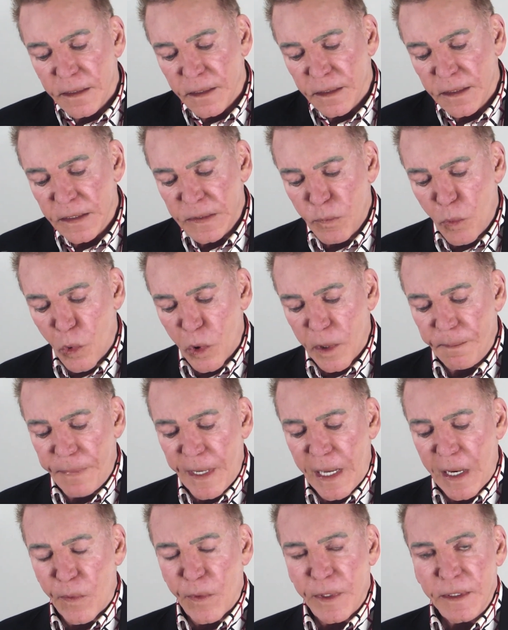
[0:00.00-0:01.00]
it's more
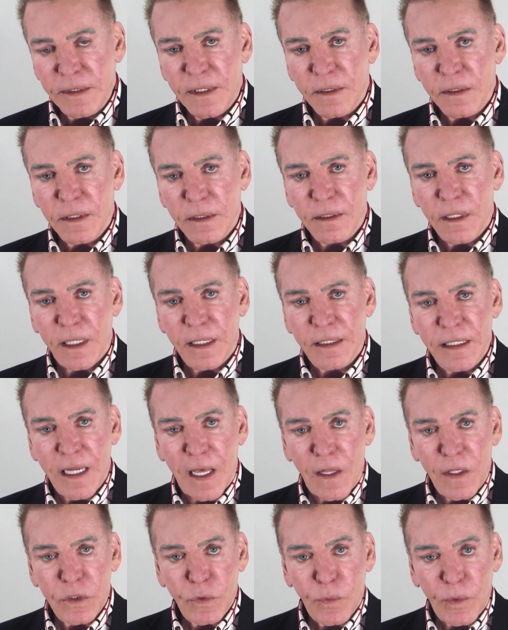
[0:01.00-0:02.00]
empowering to
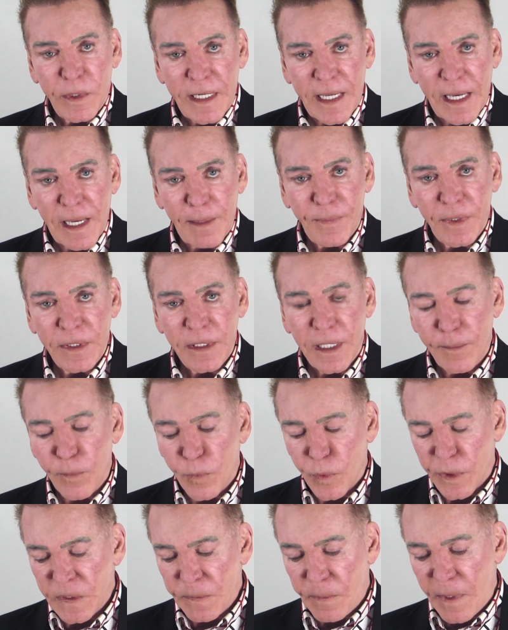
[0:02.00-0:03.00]
acknowledge what happened. I'm
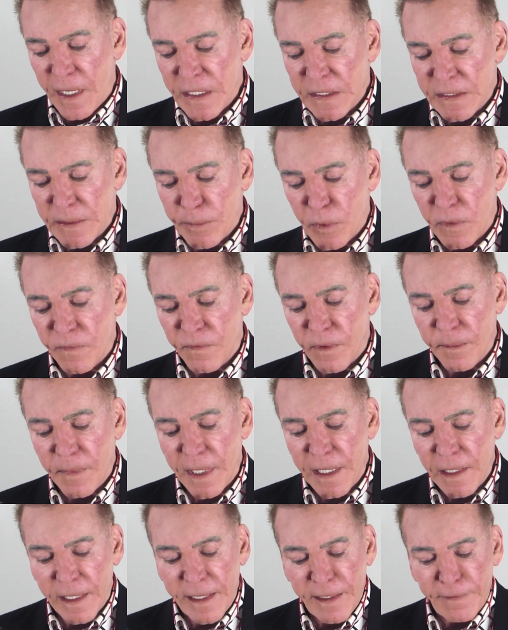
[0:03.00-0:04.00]
responsible for my
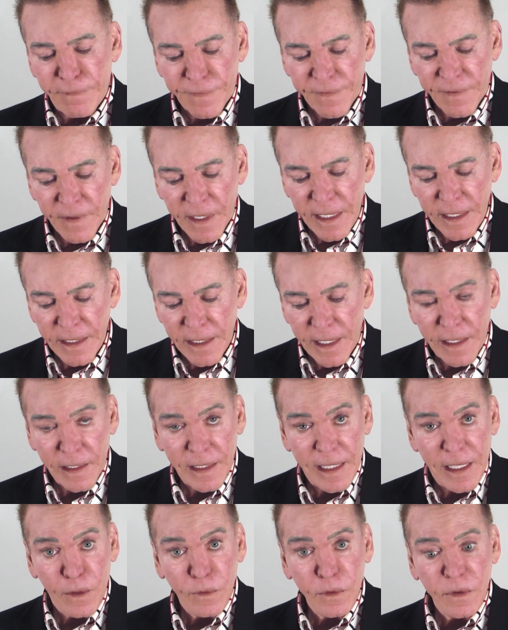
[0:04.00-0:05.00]
life, and I
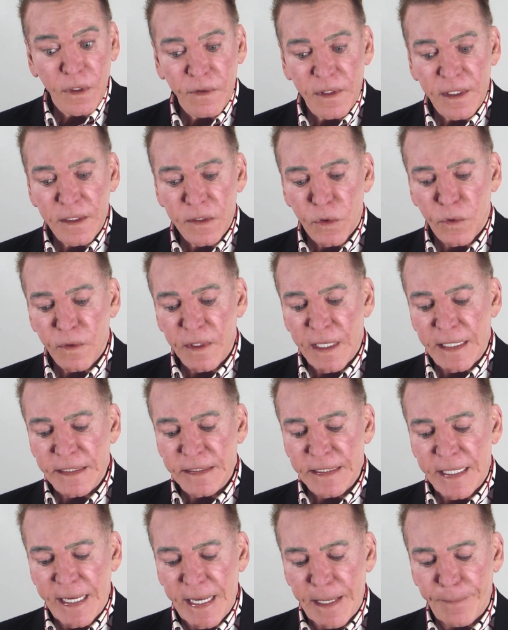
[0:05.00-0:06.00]
allowed this or that
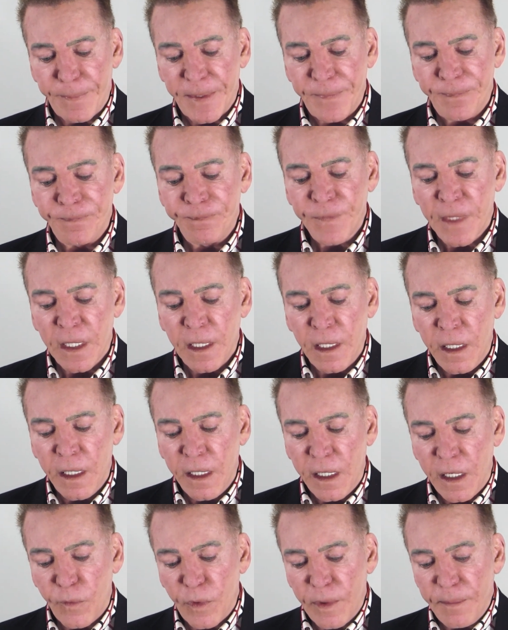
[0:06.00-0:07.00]
to happen.
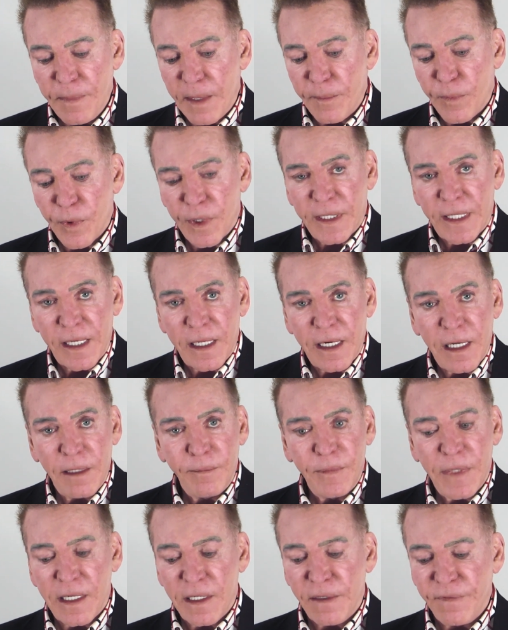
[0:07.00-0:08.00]
And remember again, I'm
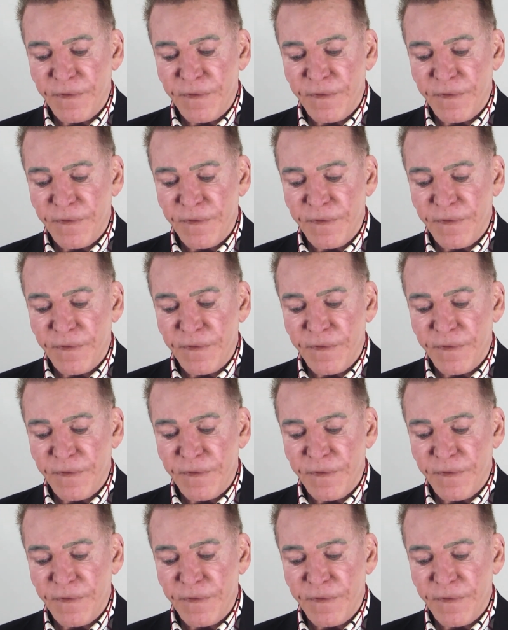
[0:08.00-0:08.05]
not a